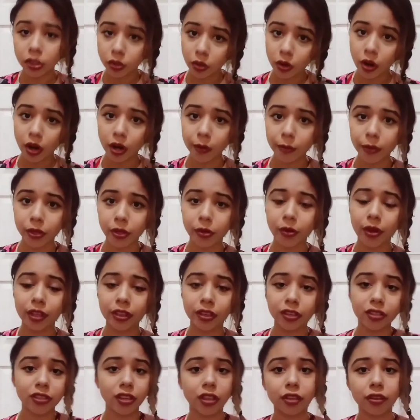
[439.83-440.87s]
to harm you,
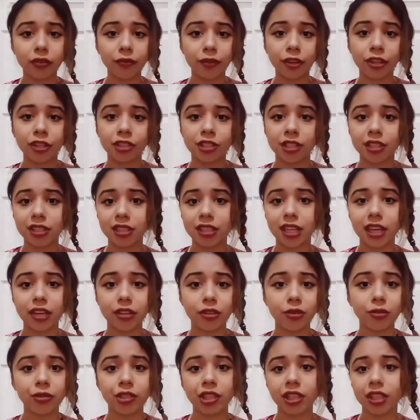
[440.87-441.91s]
and there's other versions
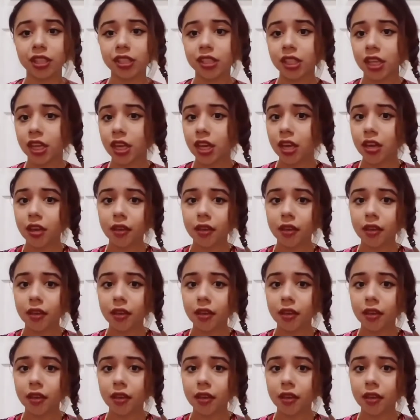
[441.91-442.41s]
that you just